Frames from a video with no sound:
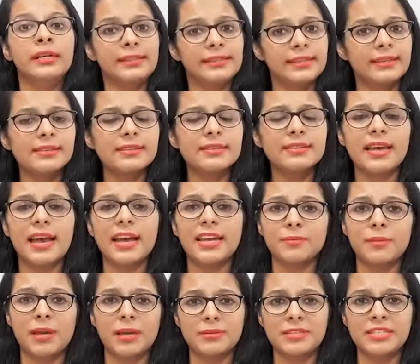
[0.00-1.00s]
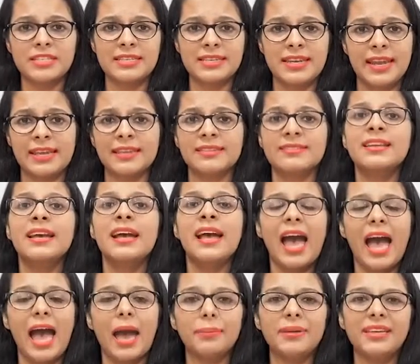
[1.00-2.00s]
Till the time I meet next,
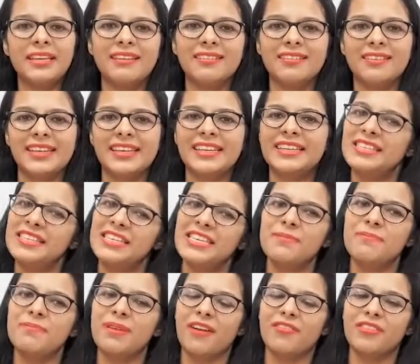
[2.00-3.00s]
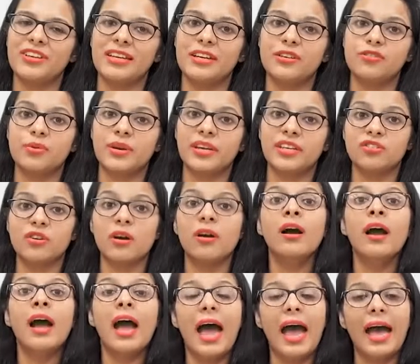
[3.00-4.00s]
happy learning, keep loving literature,
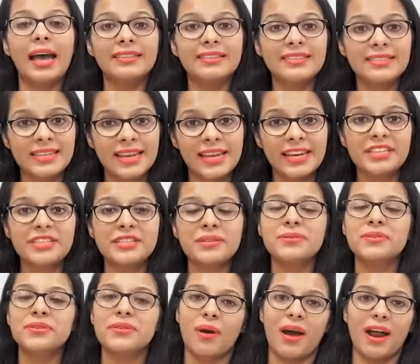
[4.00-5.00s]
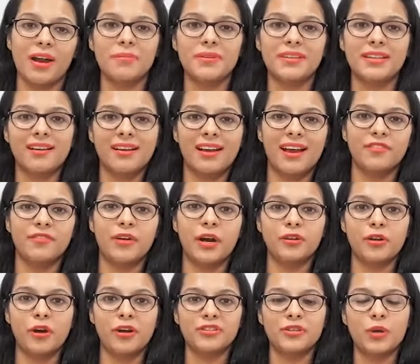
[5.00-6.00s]
and stay tuned to
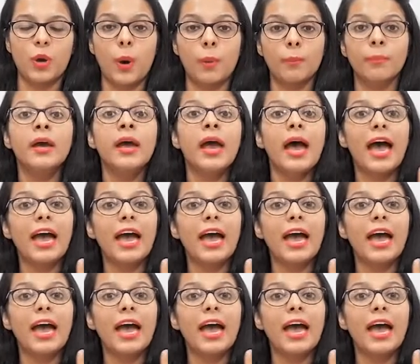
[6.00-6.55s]
arpitakarwa.com.